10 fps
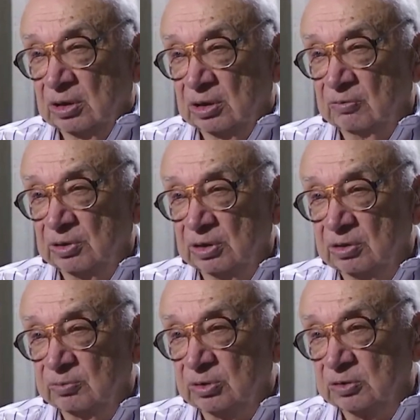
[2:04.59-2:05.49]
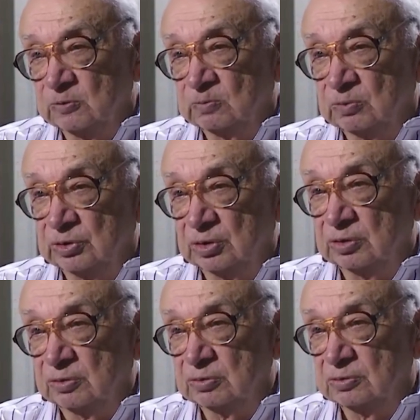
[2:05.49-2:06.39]
everything in the book. They say
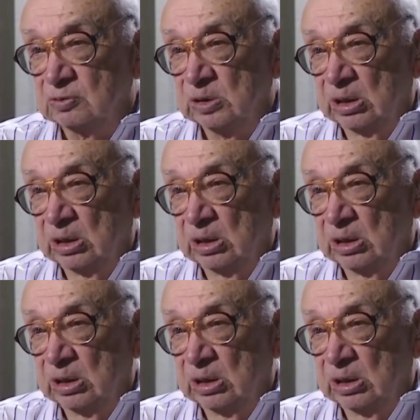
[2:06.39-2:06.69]
it's true.